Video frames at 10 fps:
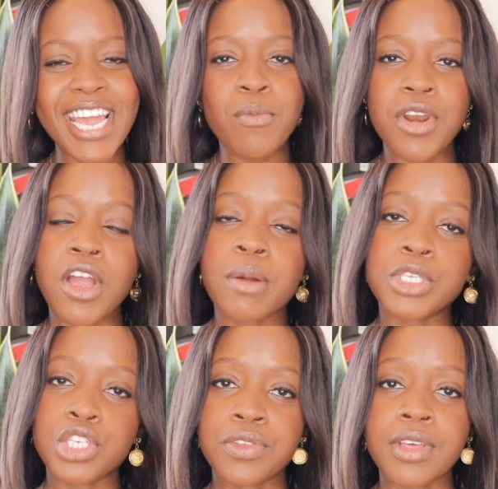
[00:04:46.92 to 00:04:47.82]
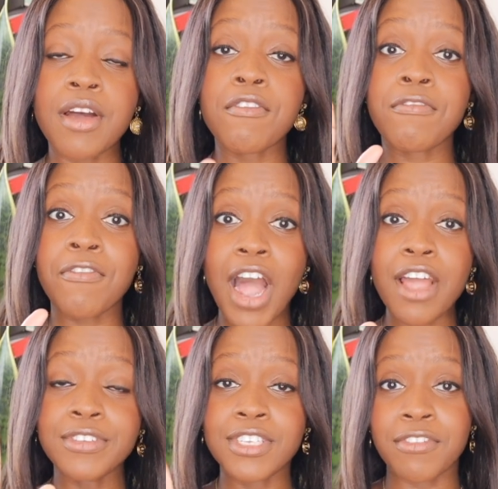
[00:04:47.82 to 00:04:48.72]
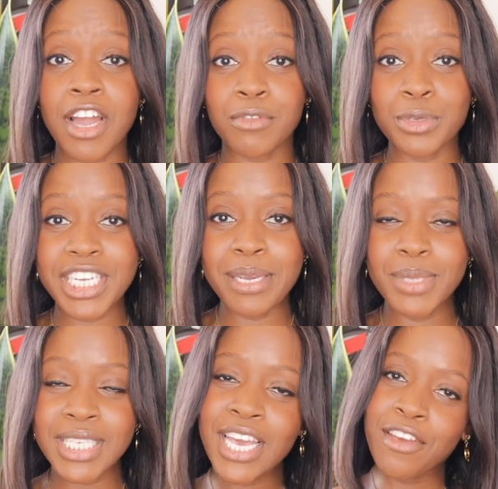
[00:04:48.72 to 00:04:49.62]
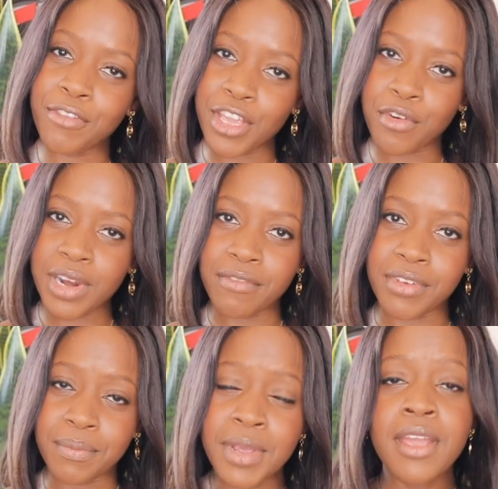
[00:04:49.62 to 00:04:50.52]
it when it comes to the 5 survival tips for year 11.